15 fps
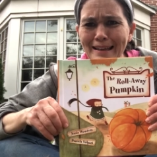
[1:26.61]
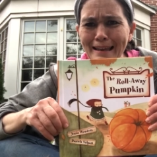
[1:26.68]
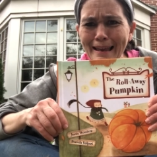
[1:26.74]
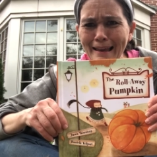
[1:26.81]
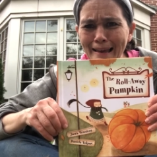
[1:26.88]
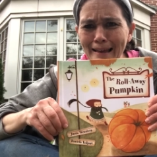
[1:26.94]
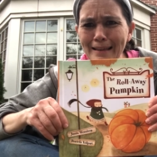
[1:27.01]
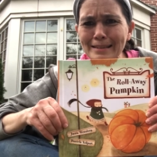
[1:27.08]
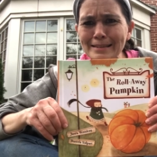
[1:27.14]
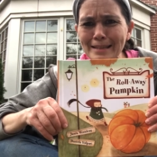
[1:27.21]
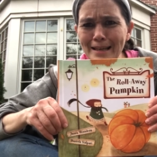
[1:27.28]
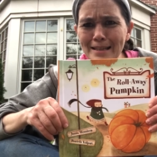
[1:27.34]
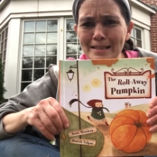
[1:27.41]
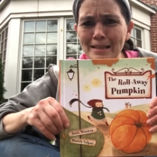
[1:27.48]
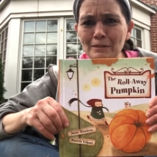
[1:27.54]
Yeah, it
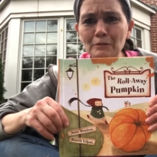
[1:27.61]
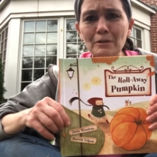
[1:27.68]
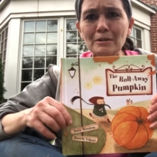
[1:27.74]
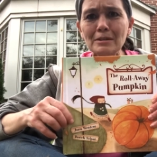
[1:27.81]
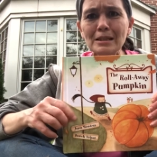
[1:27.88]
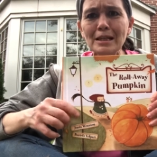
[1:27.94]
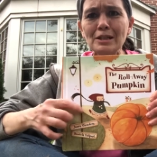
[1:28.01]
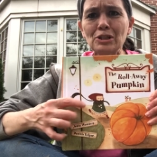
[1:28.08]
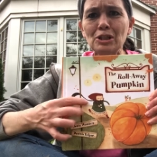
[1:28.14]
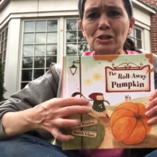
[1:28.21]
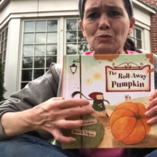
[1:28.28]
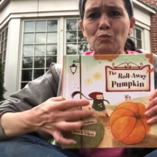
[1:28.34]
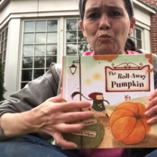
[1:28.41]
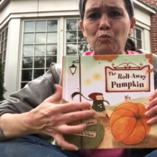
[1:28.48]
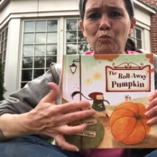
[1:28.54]
does. It looks like
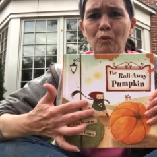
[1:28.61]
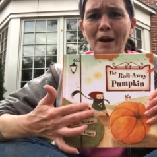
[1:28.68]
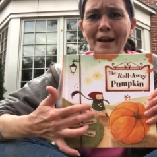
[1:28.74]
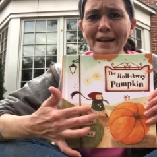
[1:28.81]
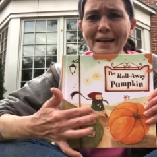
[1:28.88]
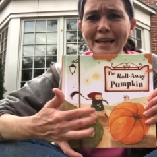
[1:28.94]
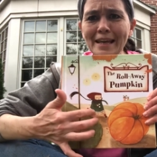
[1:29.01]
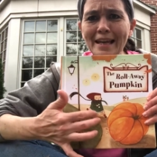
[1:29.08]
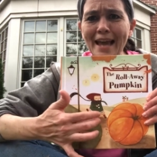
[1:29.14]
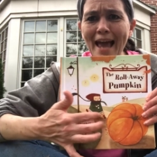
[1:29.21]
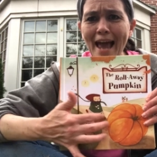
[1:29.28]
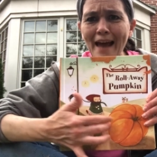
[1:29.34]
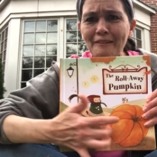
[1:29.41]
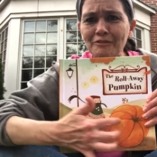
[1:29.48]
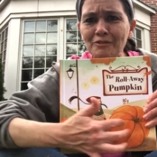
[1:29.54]
she's running
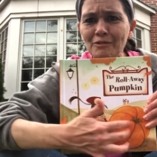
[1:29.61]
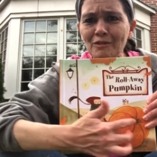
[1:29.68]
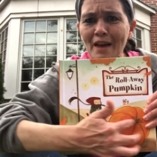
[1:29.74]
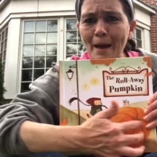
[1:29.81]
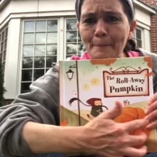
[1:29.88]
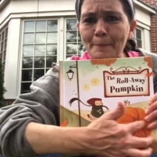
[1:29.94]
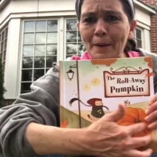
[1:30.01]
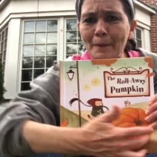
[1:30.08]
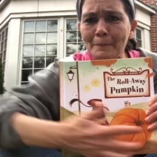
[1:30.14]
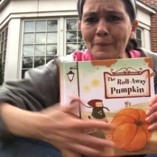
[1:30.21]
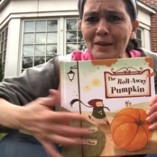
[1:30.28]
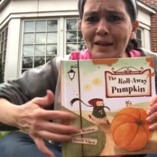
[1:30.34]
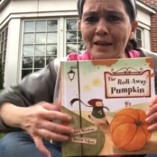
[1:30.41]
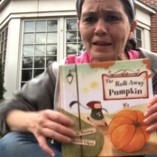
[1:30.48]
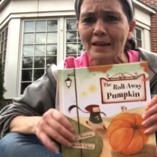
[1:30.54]
after that
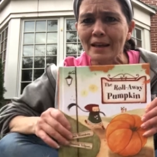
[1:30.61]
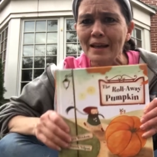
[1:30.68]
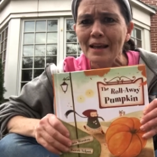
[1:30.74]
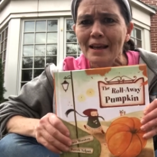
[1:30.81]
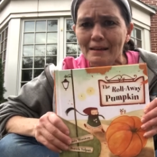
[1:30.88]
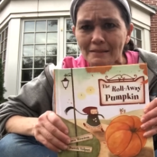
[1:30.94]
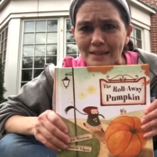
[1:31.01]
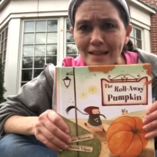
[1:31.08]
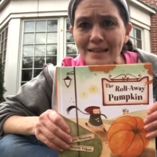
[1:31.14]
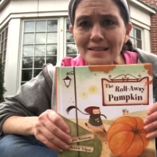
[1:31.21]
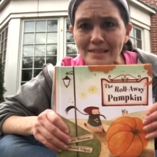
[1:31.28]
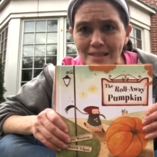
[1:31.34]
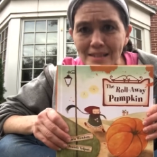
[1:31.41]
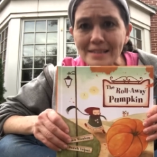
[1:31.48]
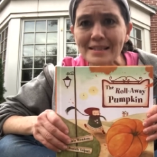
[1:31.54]
pumpkin. That is
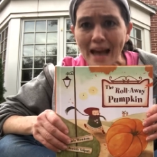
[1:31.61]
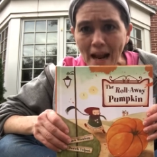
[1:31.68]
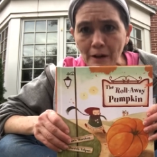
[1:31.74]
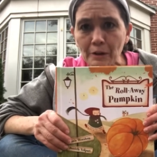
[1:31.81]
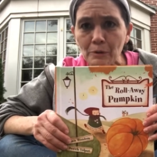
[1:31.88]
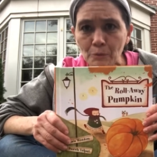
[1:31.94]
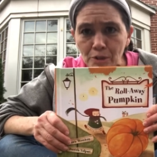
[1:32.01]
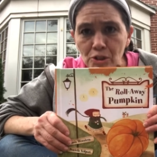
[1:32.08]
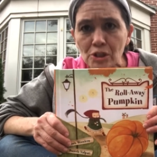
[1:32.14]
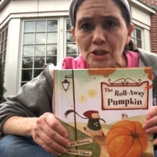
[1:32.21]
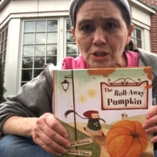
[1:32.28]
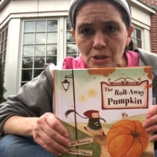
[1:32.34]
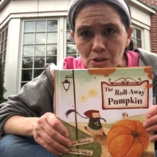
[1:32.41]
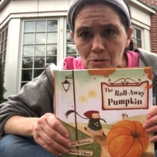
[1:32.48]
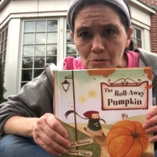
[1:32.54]
exactly what
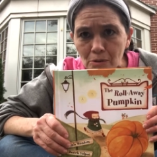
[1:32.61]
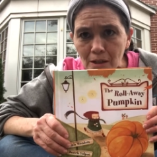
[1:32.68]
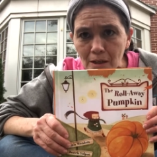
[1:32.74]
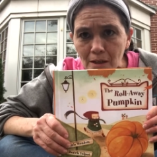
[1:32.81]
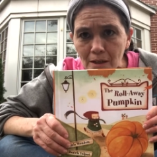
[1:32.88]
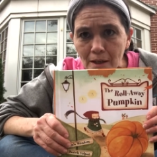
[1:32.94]
she's doing.